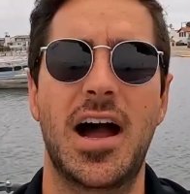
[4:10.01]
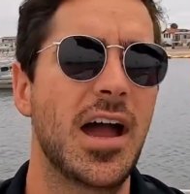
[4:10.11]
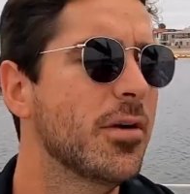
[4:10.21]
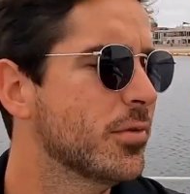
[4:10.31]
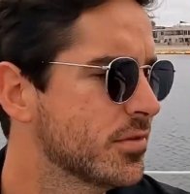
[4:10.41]

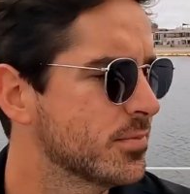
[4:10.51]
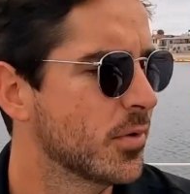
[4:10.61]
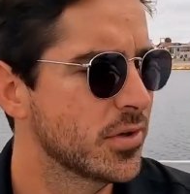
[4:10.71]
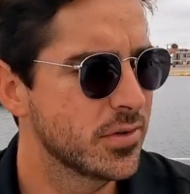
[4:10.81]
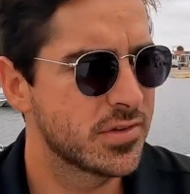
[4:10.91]
I was
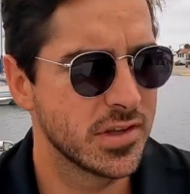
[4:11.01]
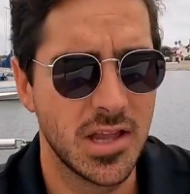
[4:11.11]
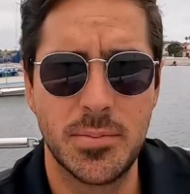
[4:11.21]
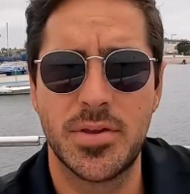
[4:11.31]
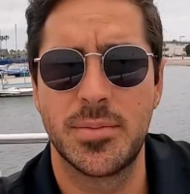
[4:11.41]
more used to
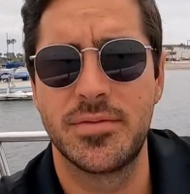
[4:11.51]
lump sum